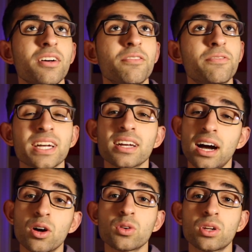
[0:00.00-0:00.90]
figured
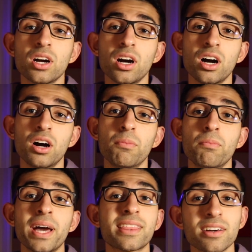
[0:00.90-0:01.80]
out a
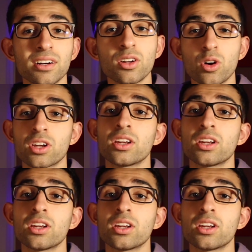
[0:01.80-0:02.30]
method or